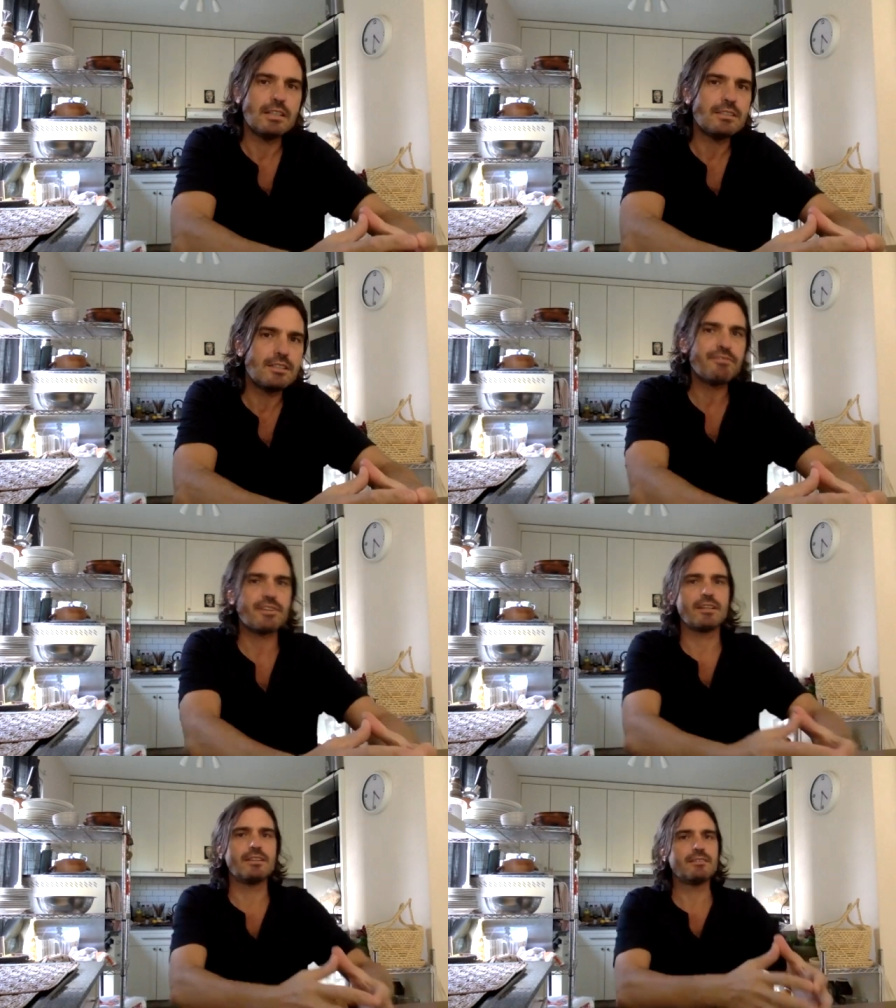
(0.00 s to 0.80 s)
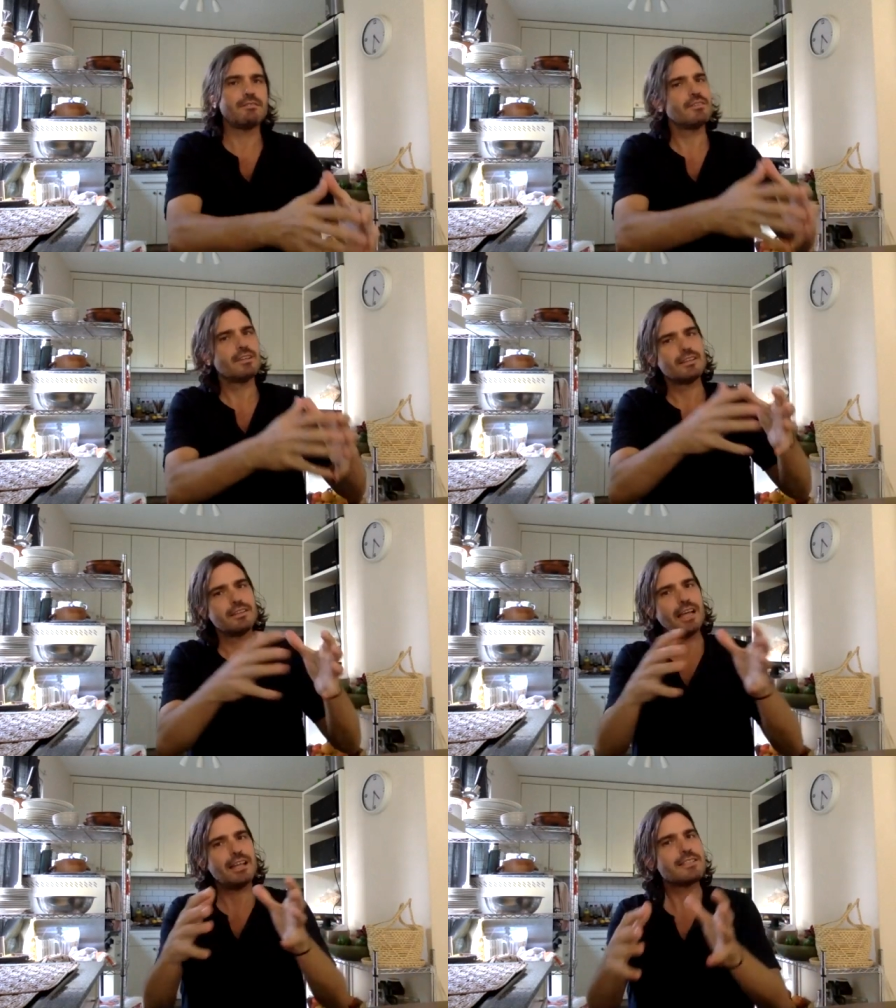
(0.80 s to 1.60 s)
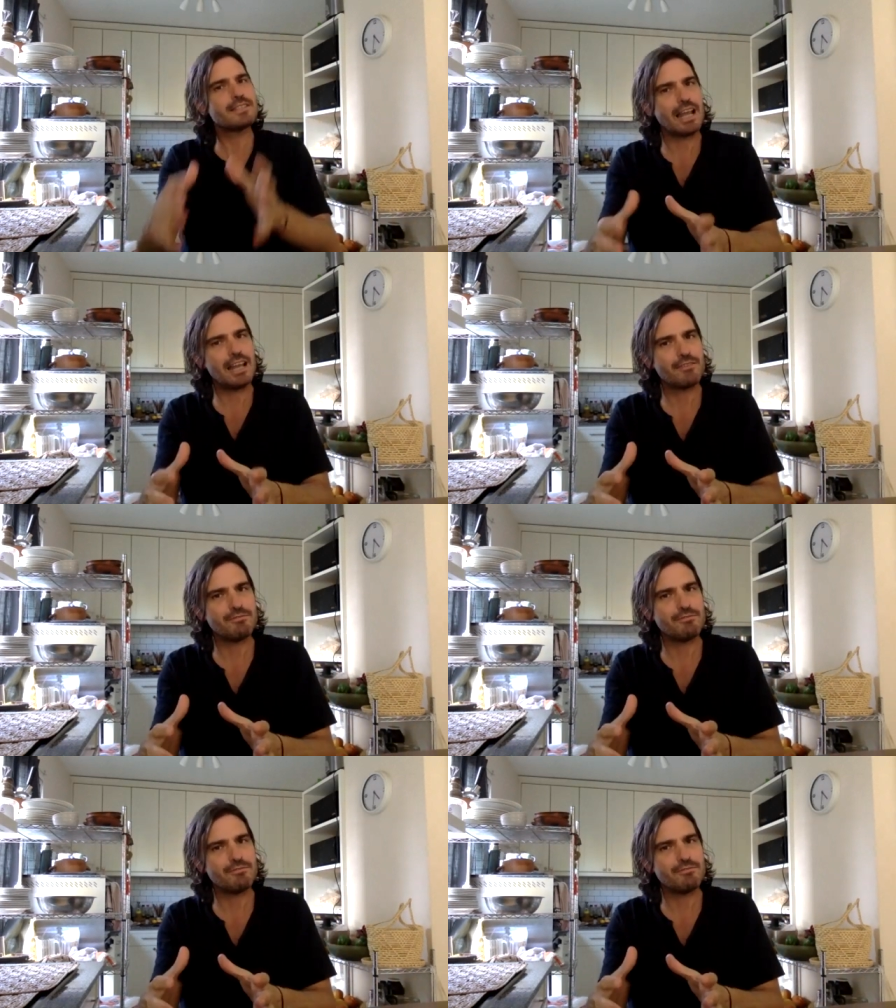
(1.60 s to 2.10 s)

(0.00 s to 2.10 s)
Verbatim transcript: is different than a salad